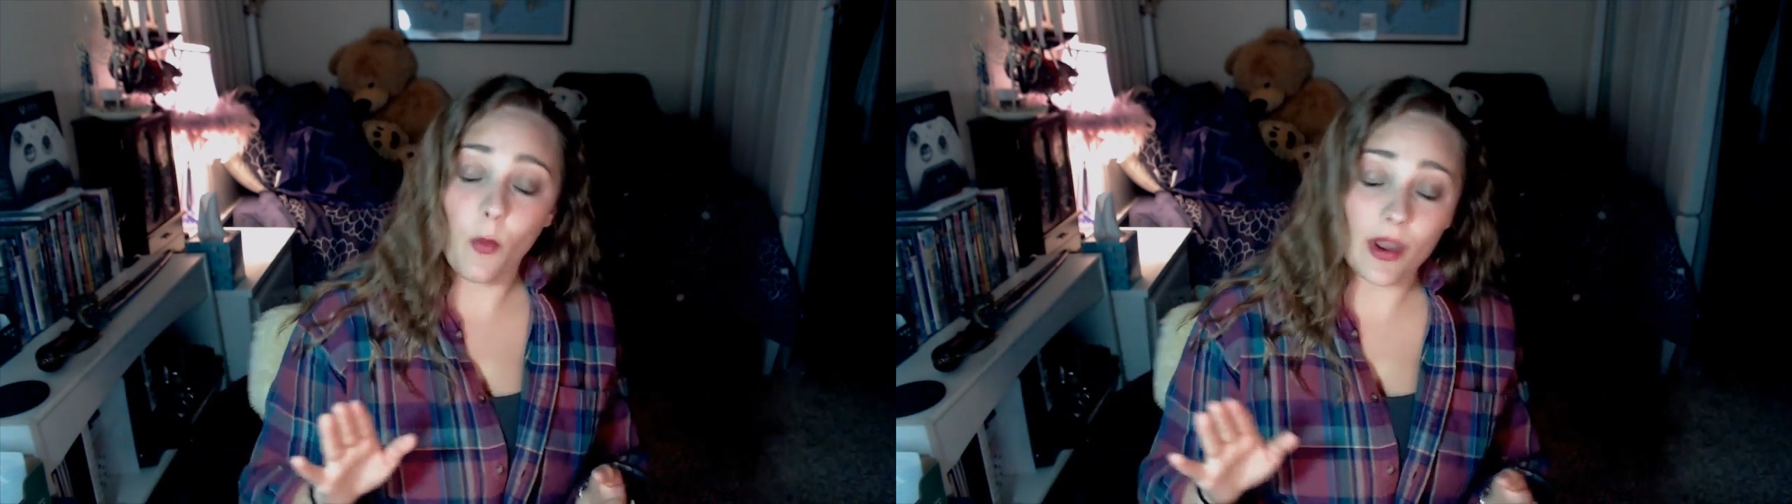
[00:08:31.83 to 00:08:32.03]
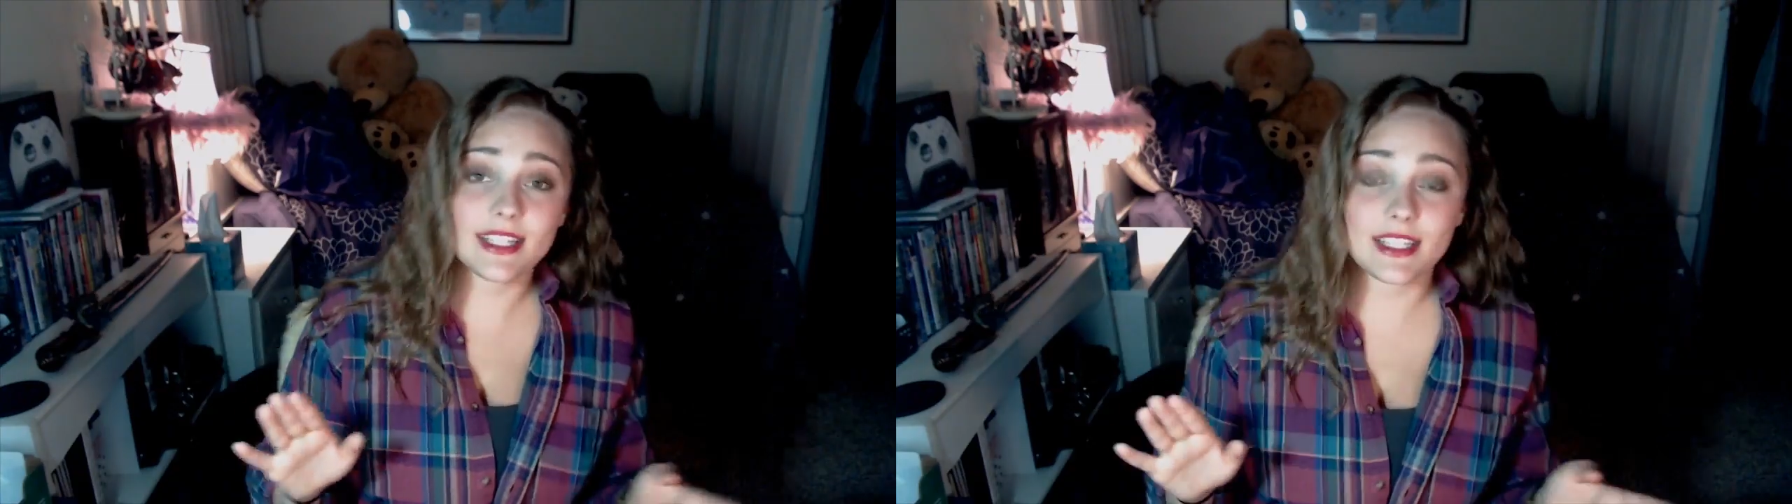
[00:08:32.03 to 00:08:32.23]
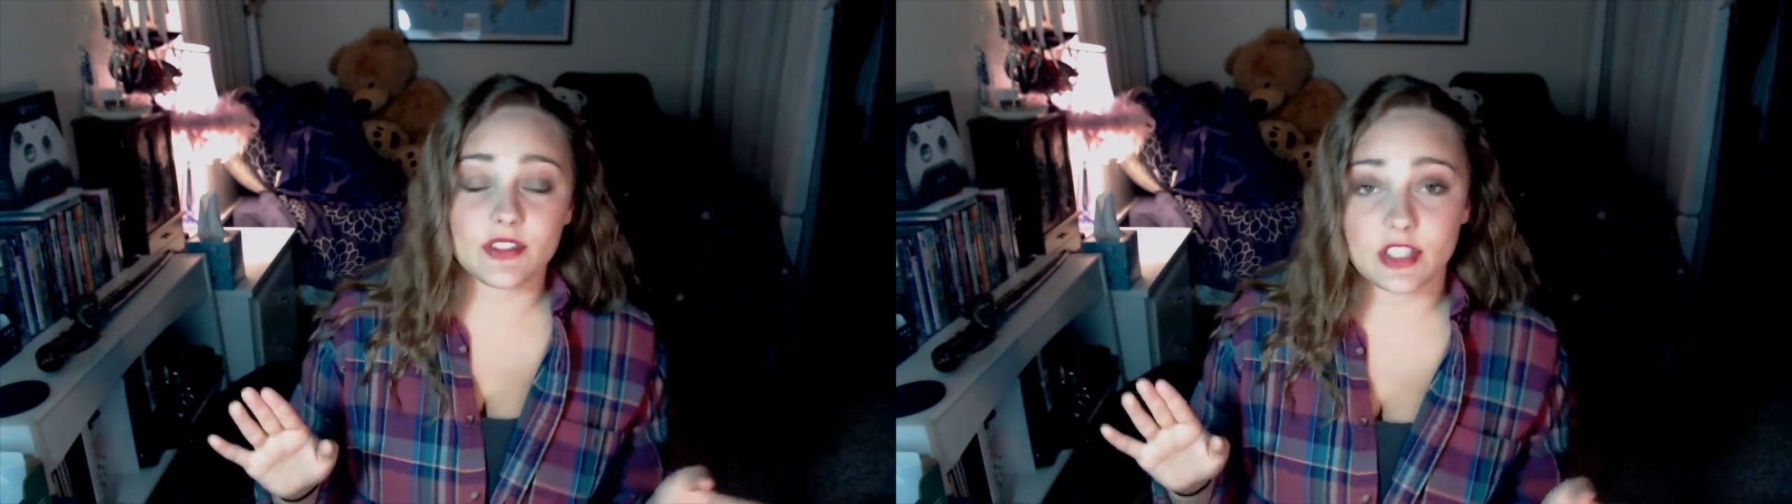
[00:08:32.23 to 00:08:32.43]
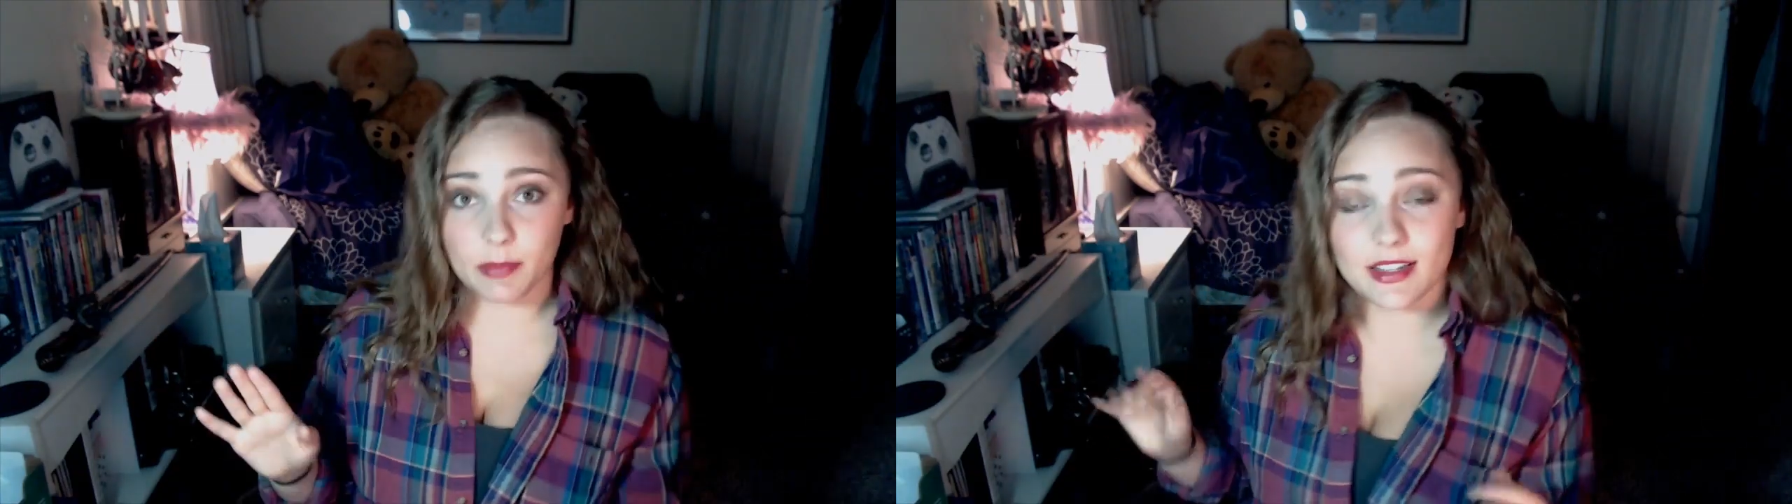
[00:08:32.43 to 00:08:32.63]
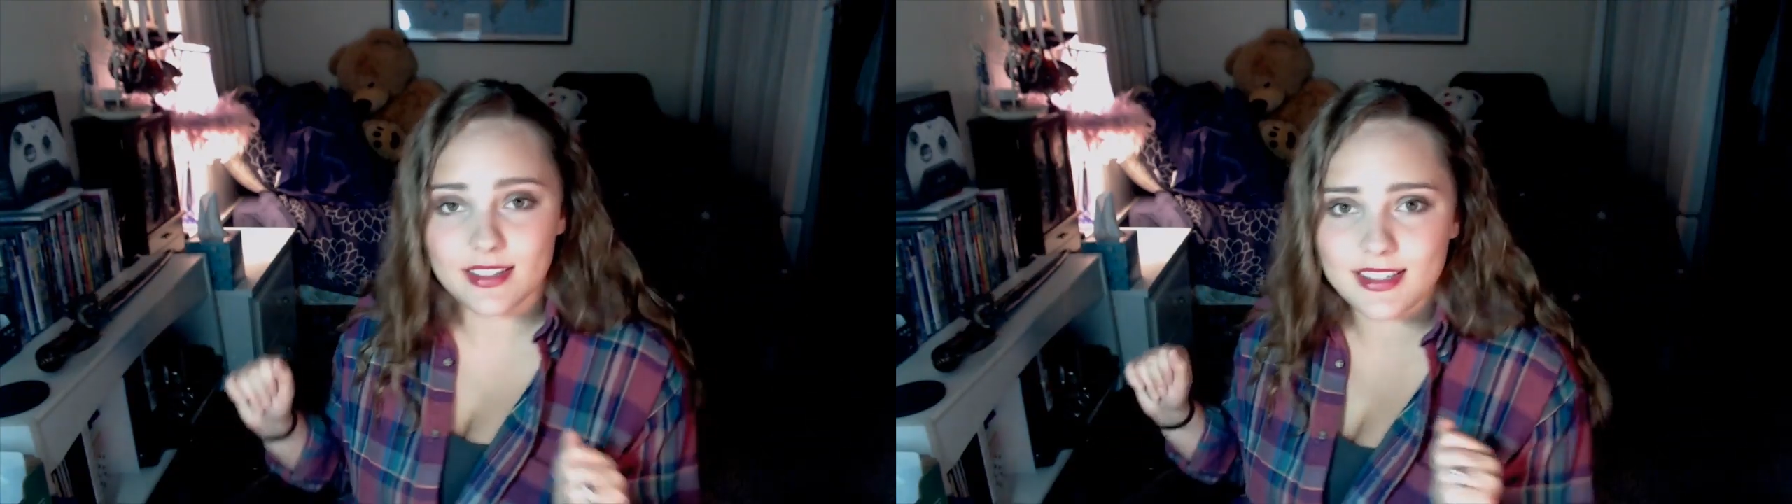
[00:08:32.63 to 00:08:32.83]
waste of
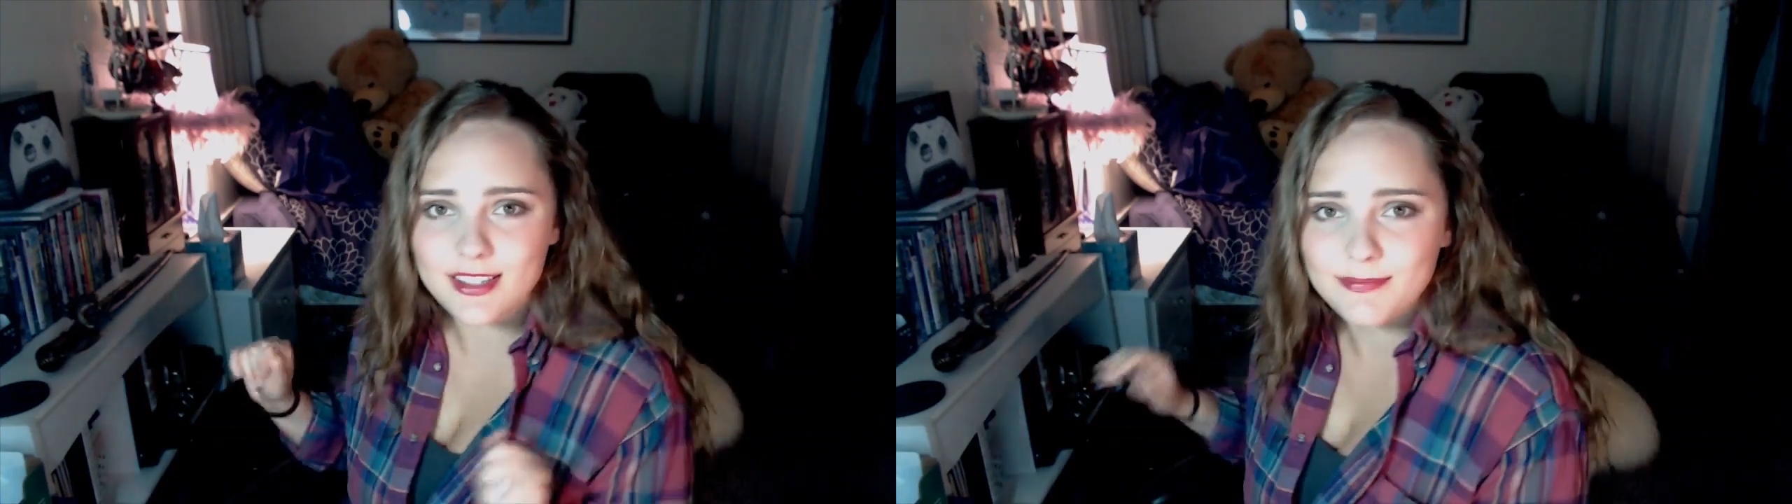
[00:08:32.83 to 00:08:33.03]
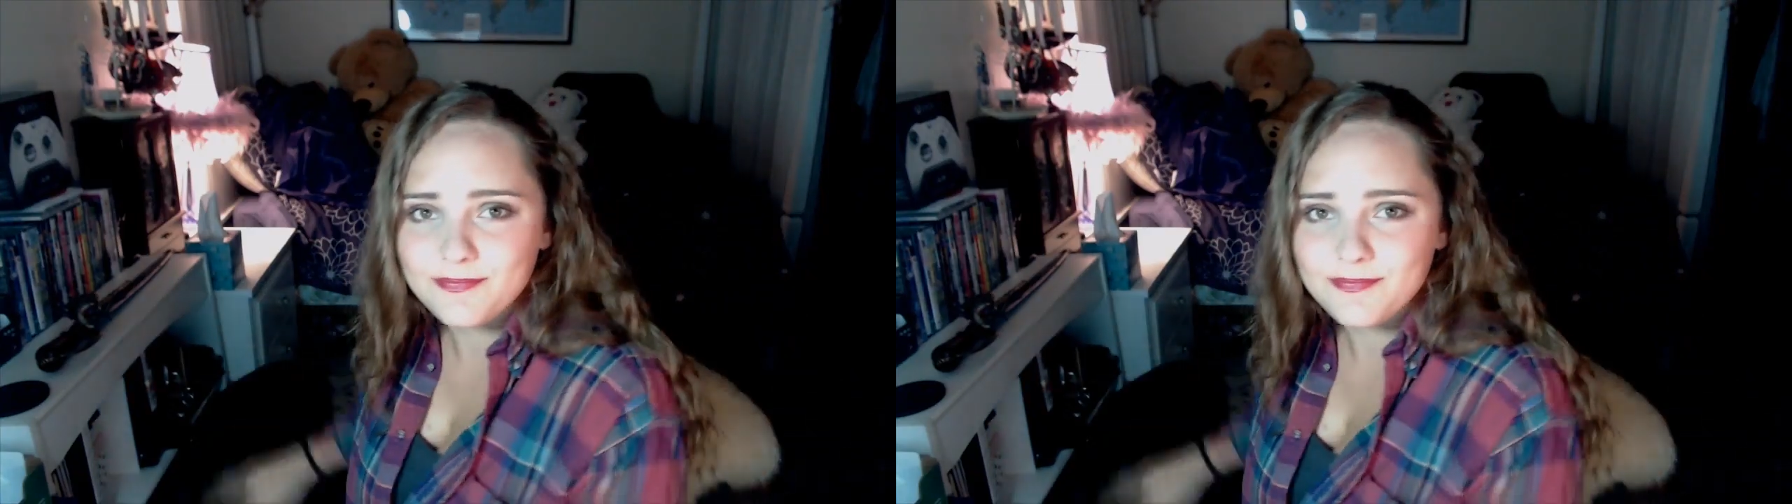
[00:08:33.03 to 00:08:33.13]
space.